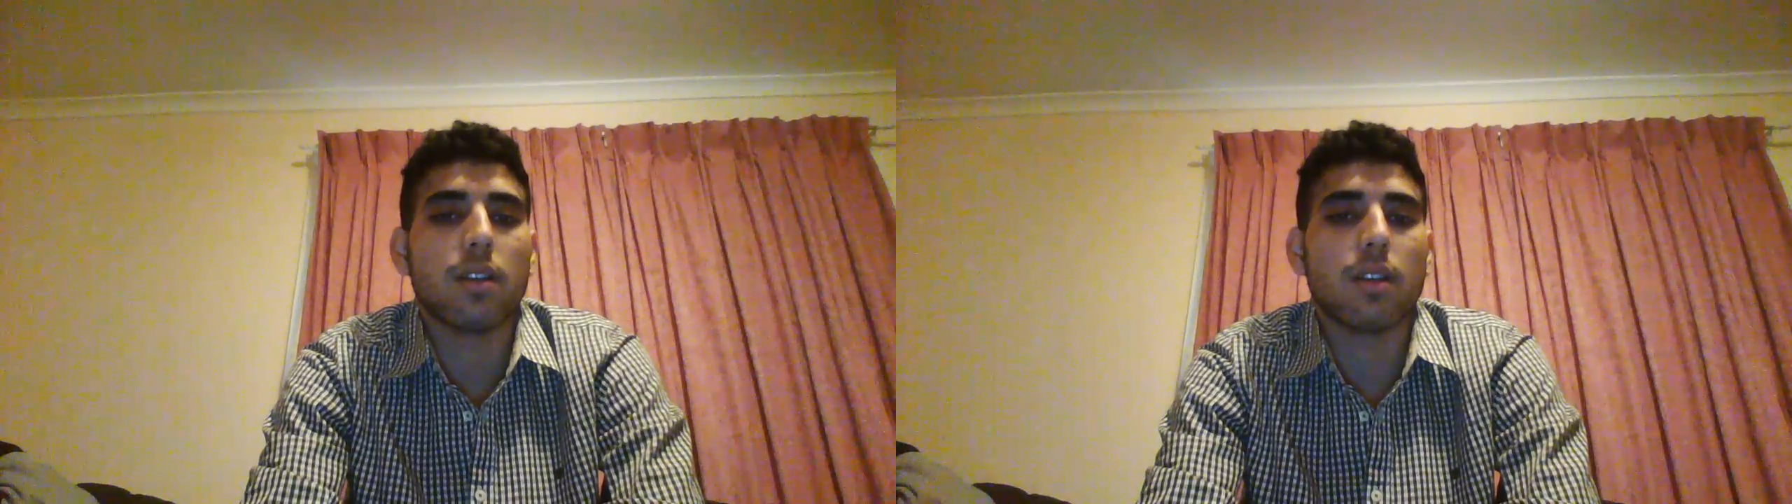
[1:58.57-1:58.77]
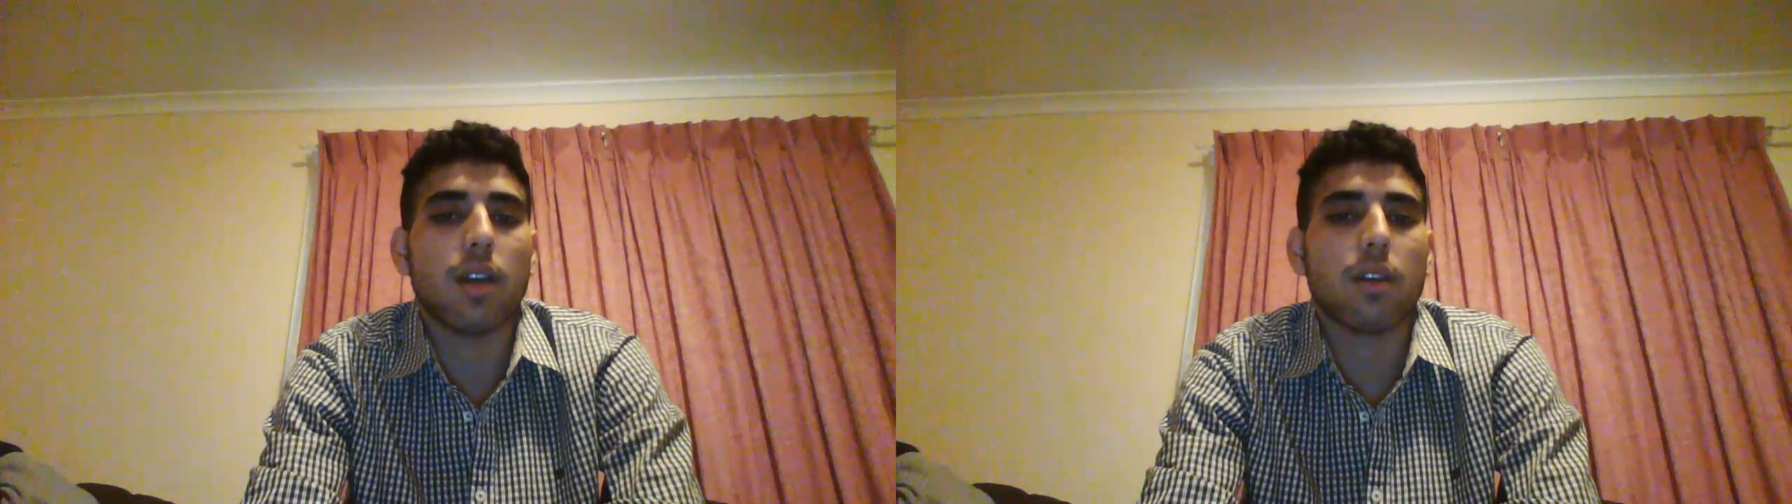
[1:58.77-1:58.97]

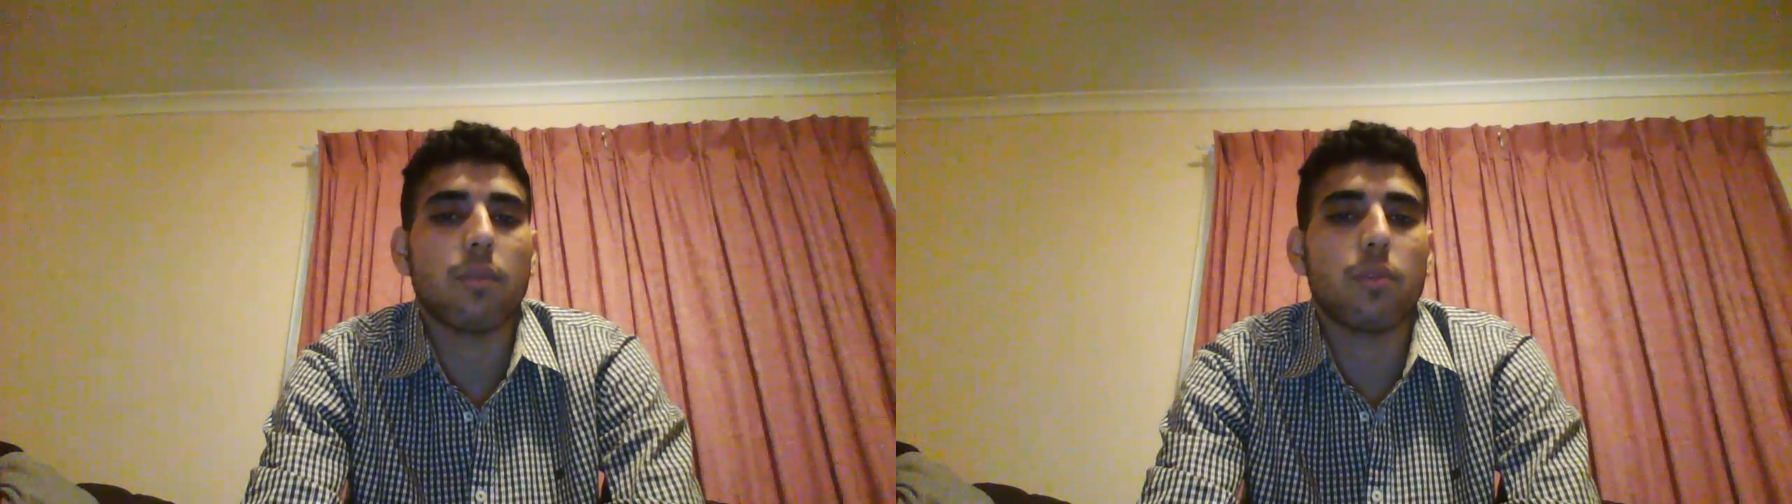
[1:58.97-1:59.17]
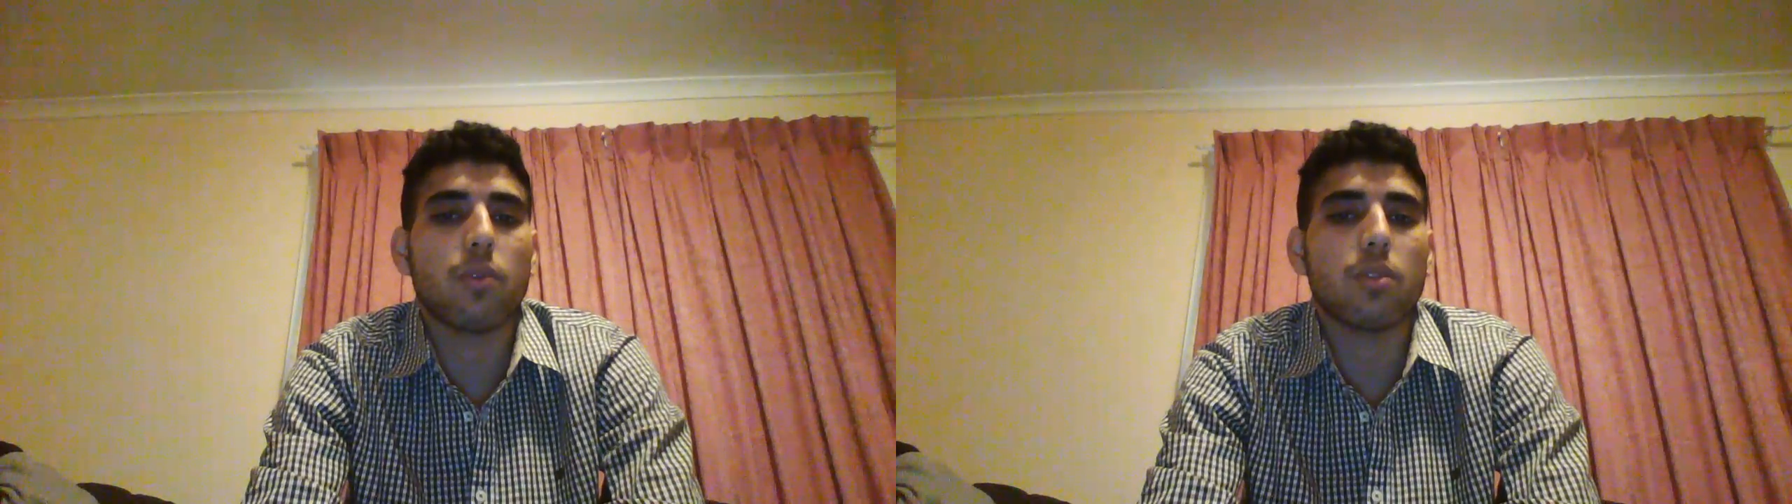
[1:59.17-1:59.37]
that
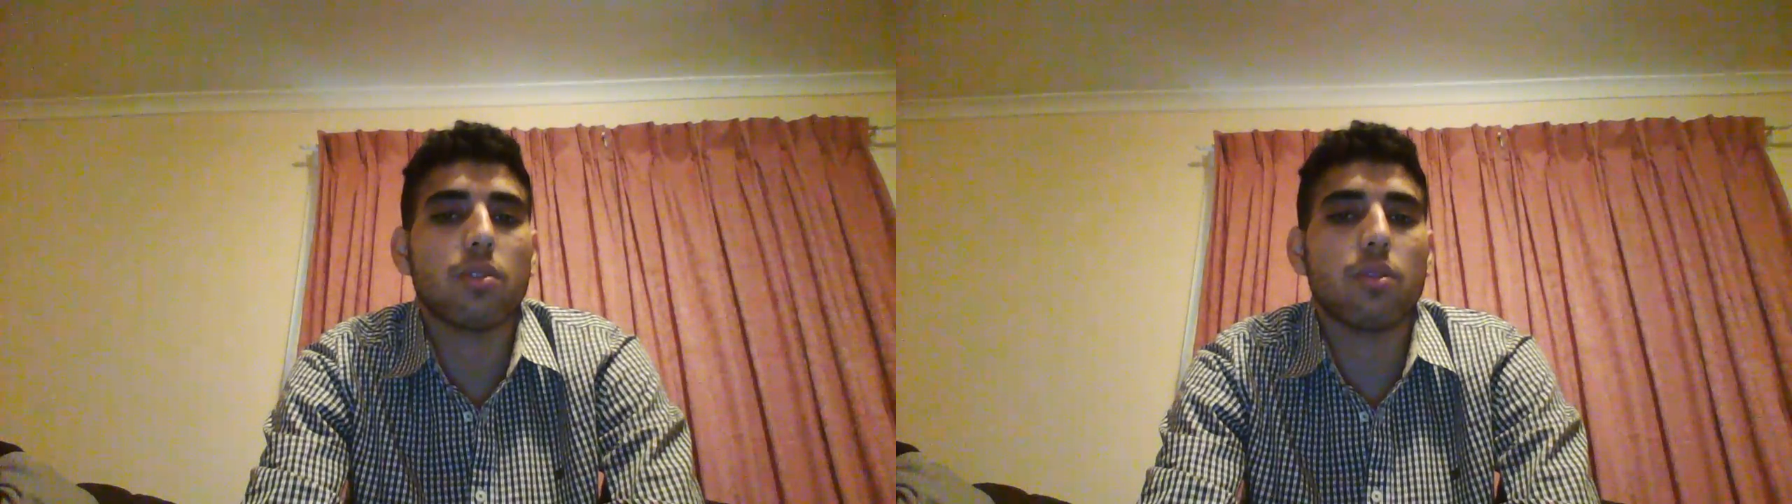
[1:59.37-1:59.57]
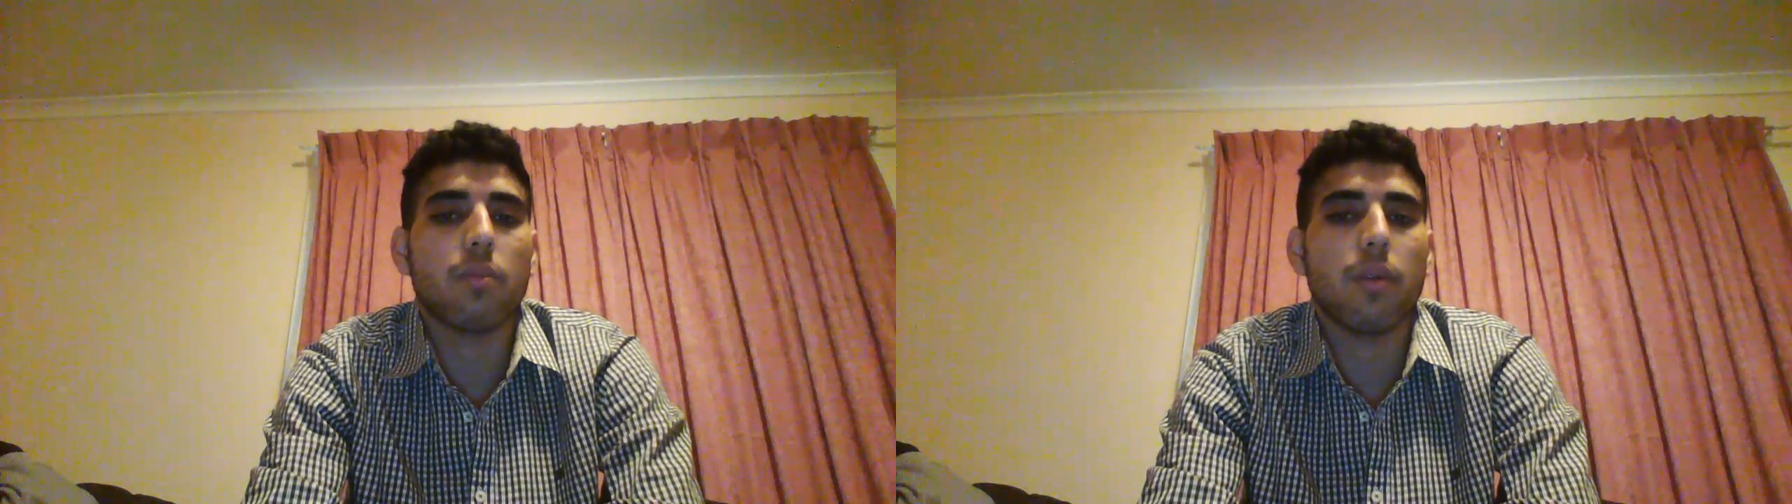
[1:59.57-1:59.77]
computer
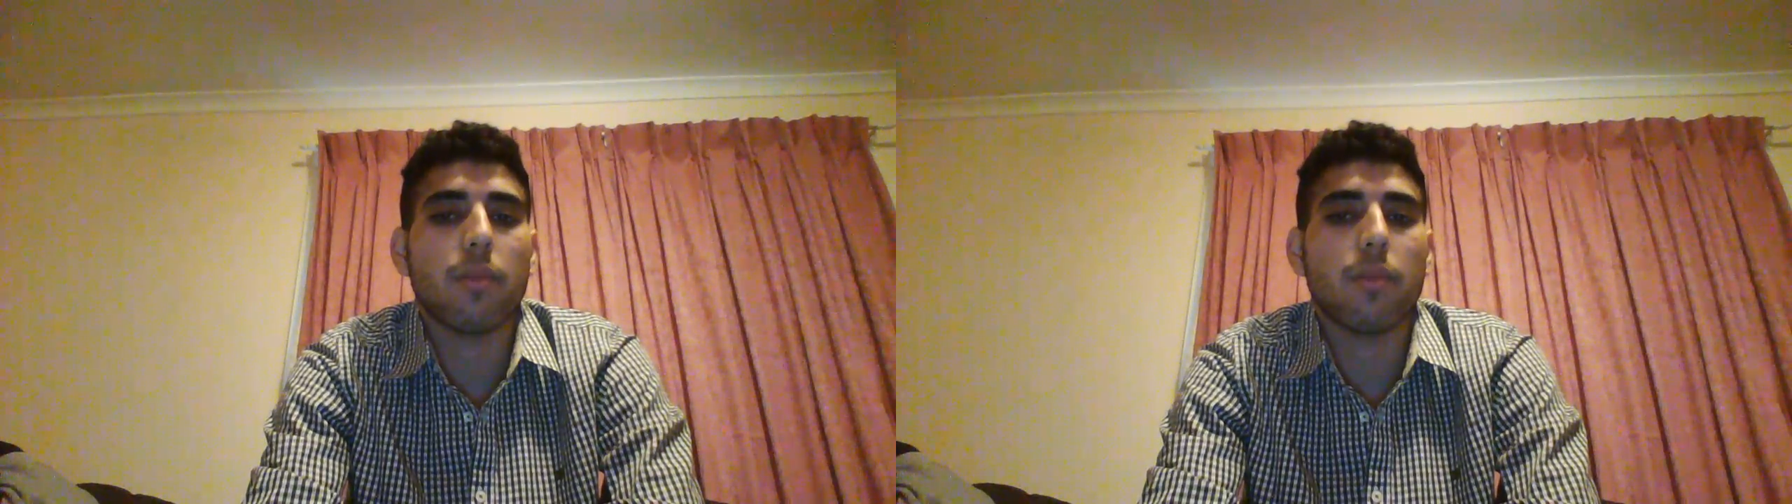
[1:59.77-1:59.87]
should be